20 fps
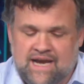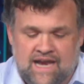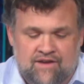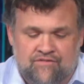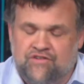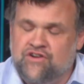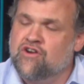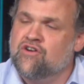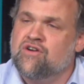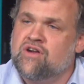
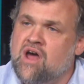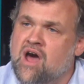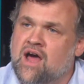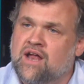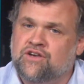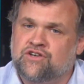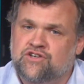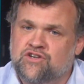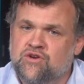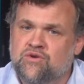If you're
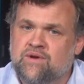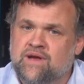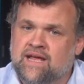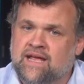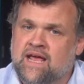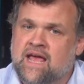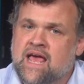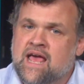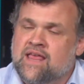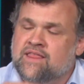not
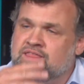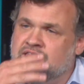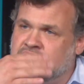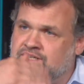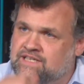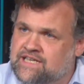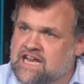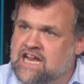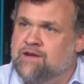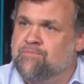doing the
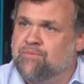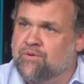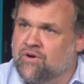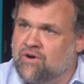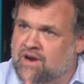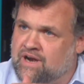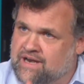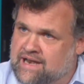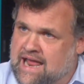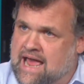deeper
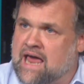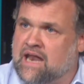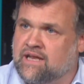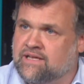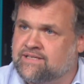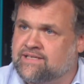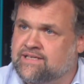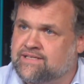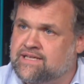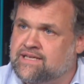
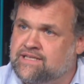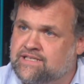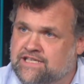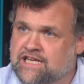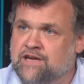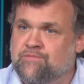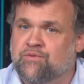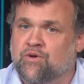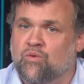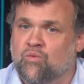analysis and
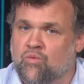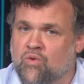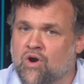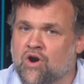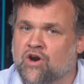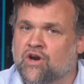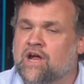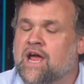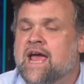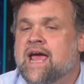deeper
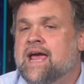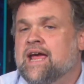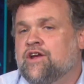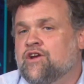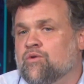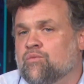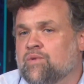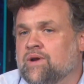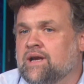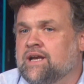work,
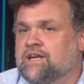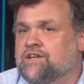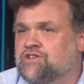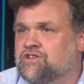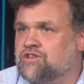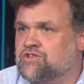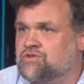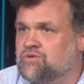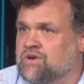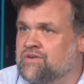you're really
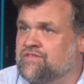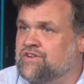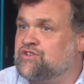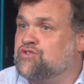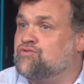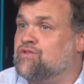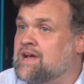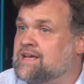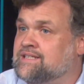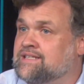just sort of
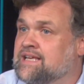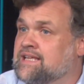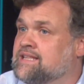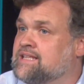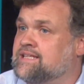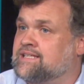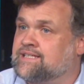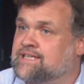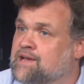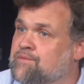addressing
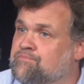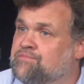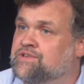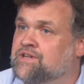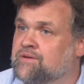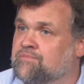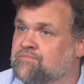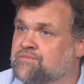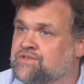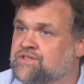the
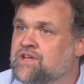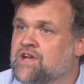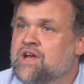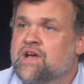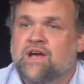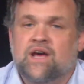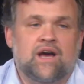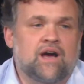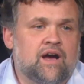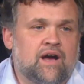symptoms.
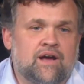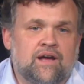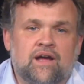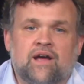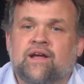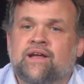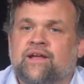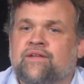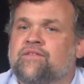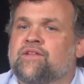
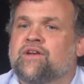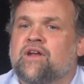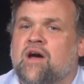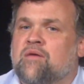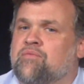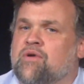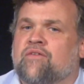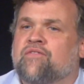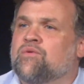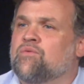In the
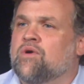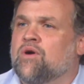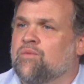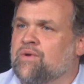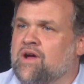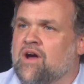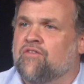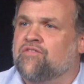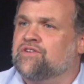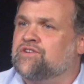nonprofit world,
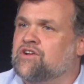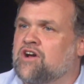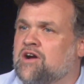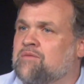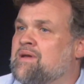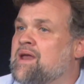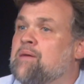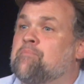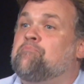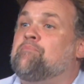we often talk
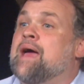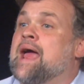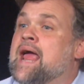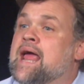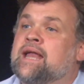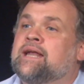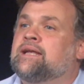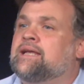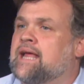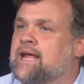about a
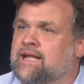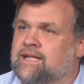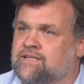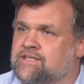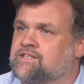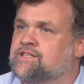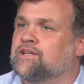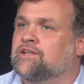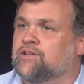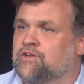Band-Aid
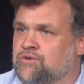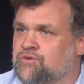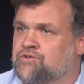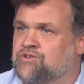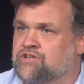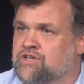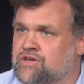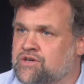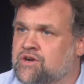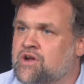
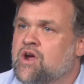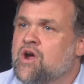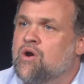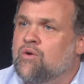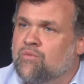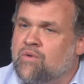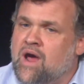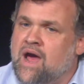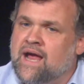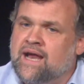solution,
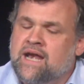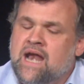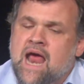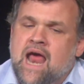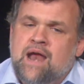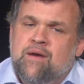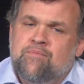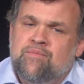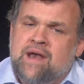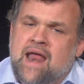right?
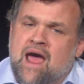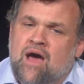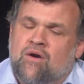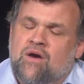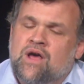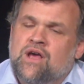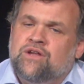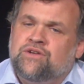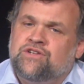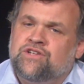Now,
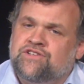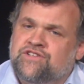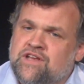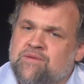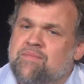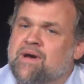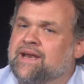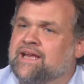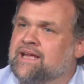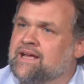to
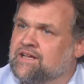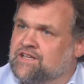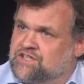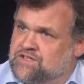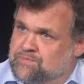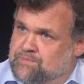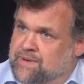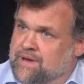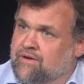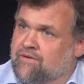somebody
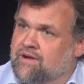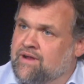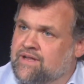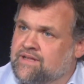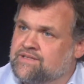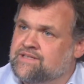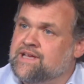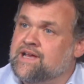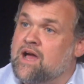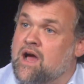
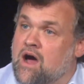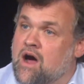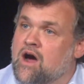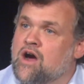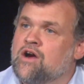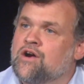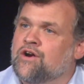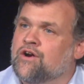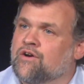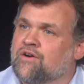experiencing
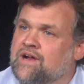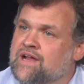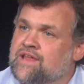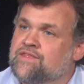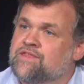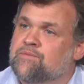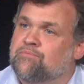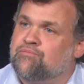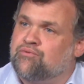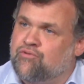hunger in
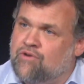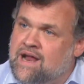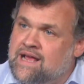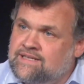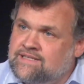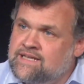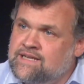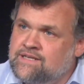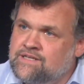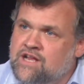the
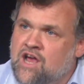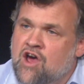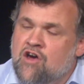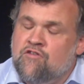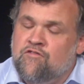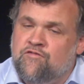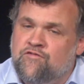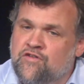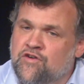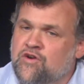present,
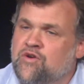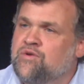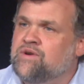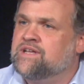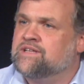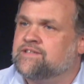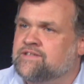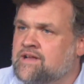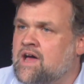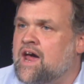food
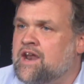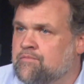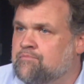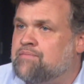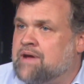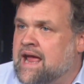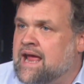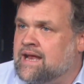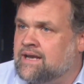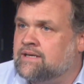is not a
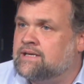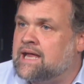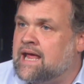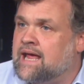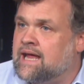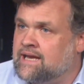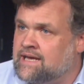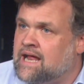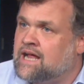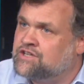
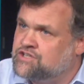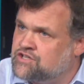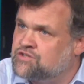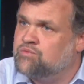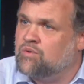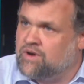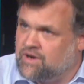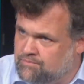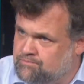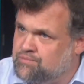Band-Aid. I just
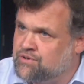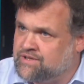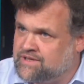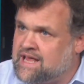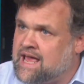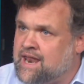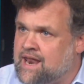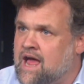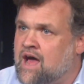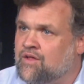want to put
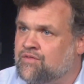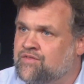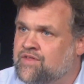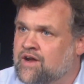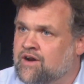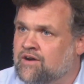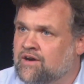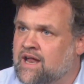that out there.